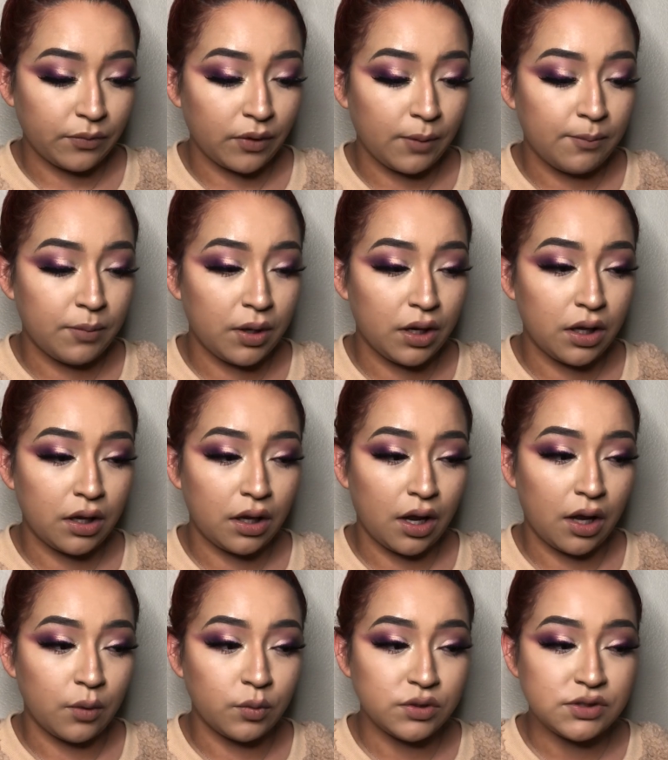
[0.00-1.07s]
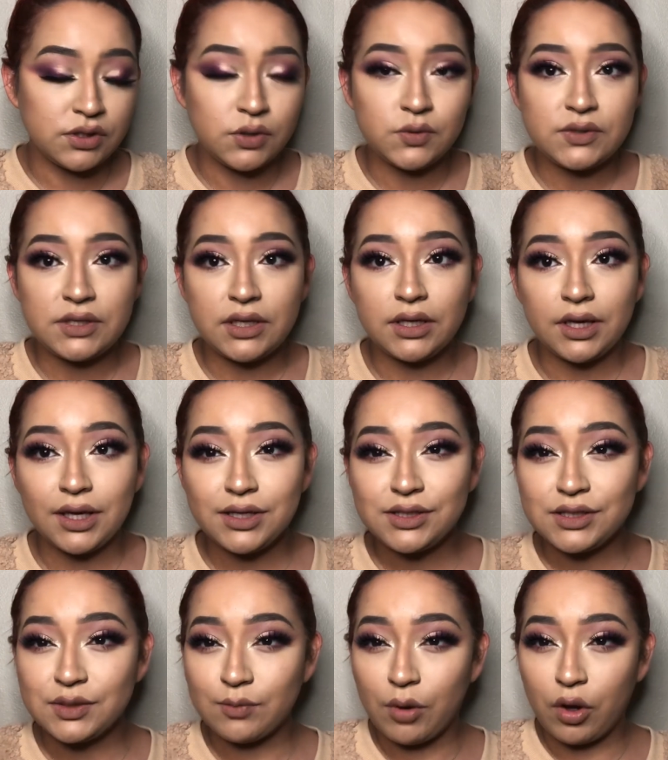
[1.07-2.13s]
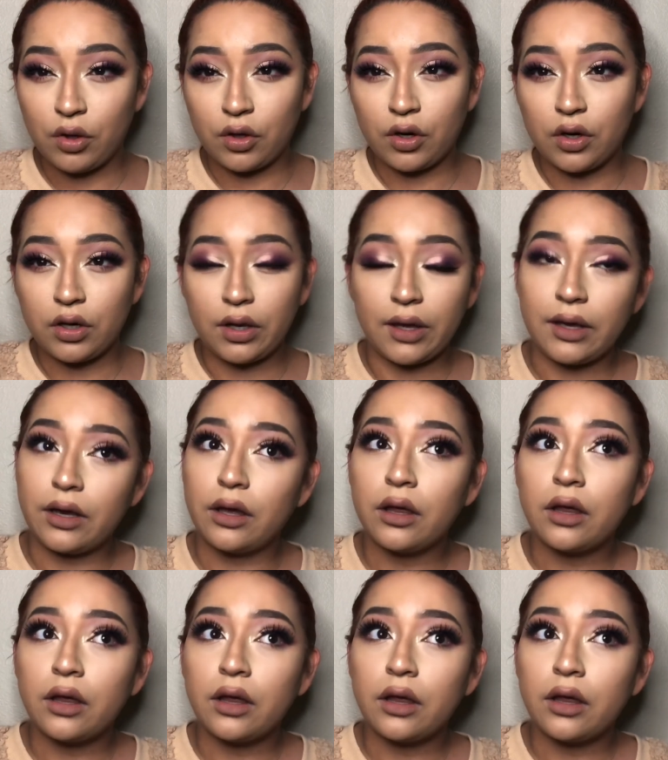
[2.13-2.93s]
but I was using a smaller like